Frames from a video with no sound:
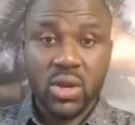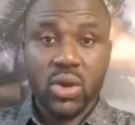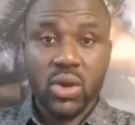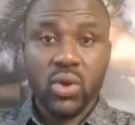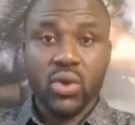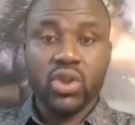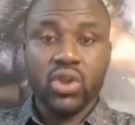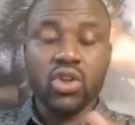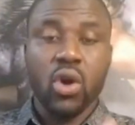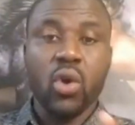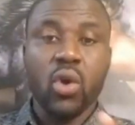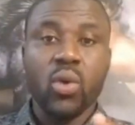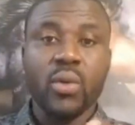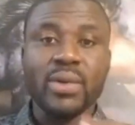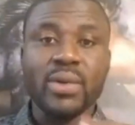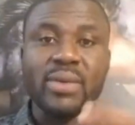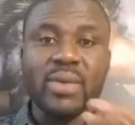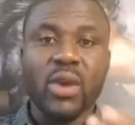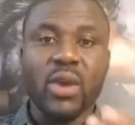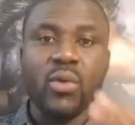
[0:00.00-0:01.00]
You
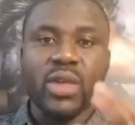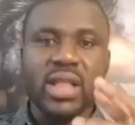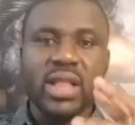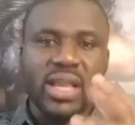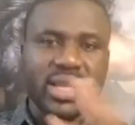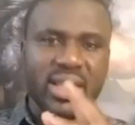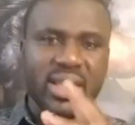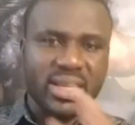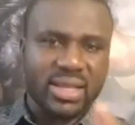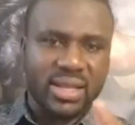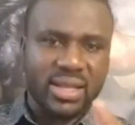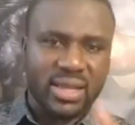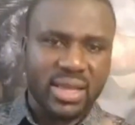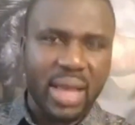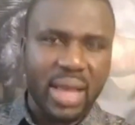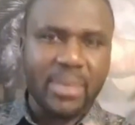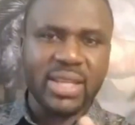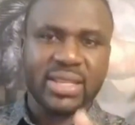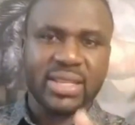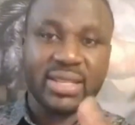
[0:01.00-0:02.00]
know, listen,
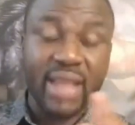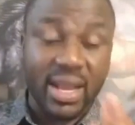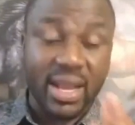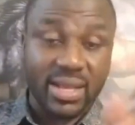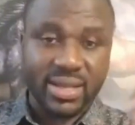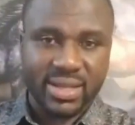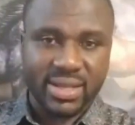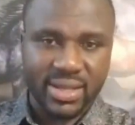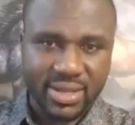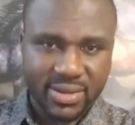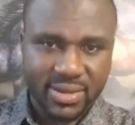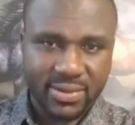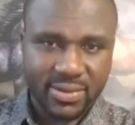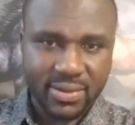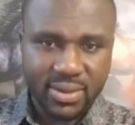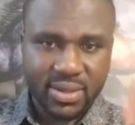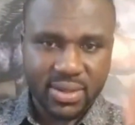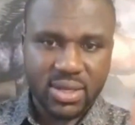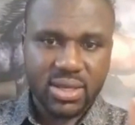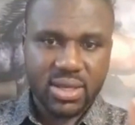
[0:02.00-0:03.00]
let me say this.
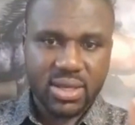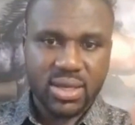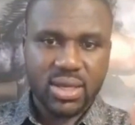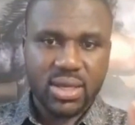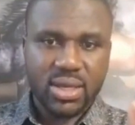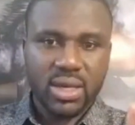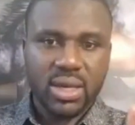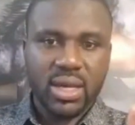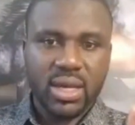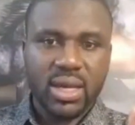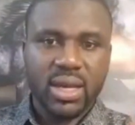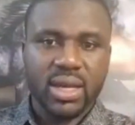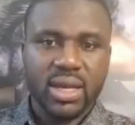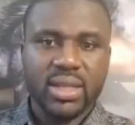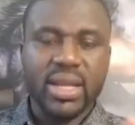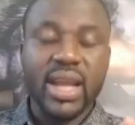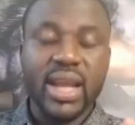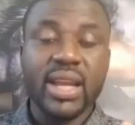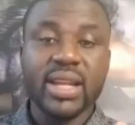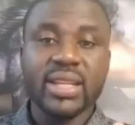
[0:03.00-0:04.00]

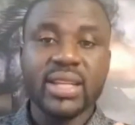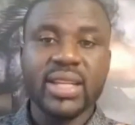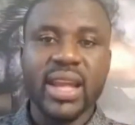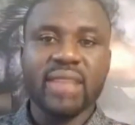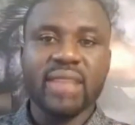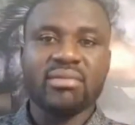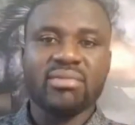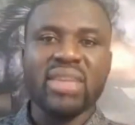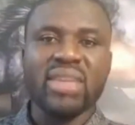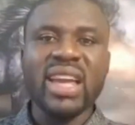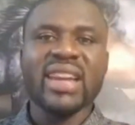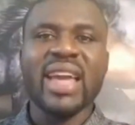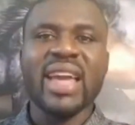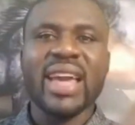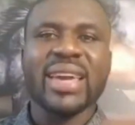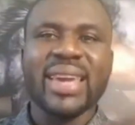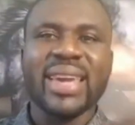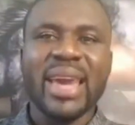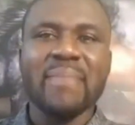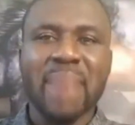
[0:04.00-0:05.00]
They think
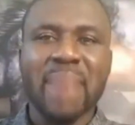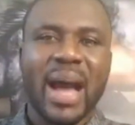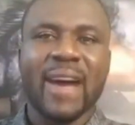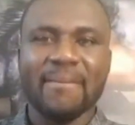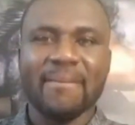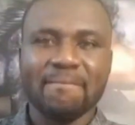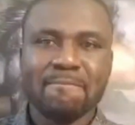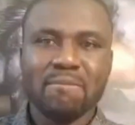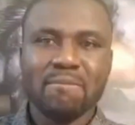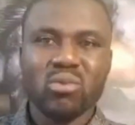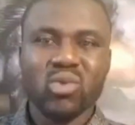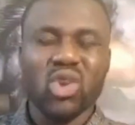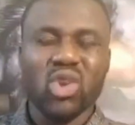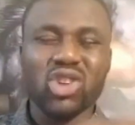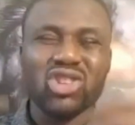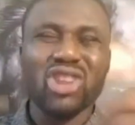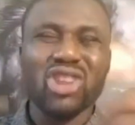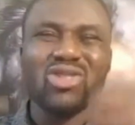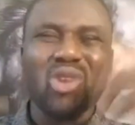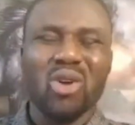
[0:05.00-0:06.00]
a Kema
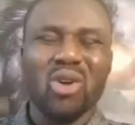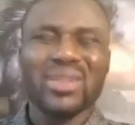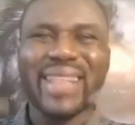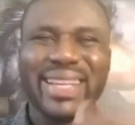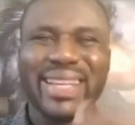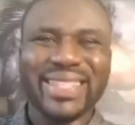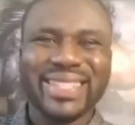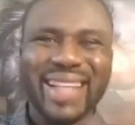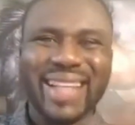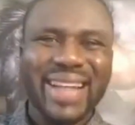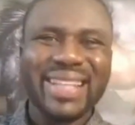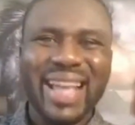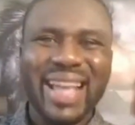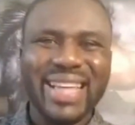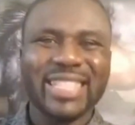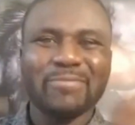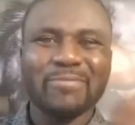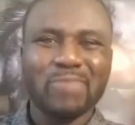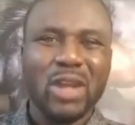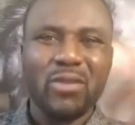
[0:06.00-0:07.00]
does not understand
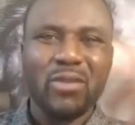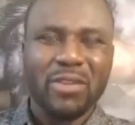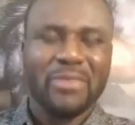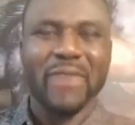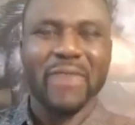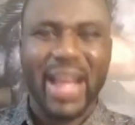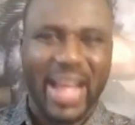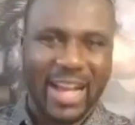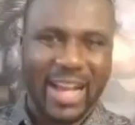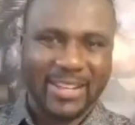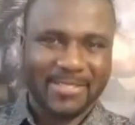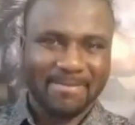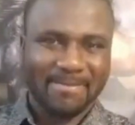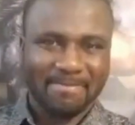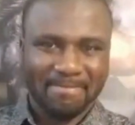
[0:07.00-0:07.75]
that he's playing with fire.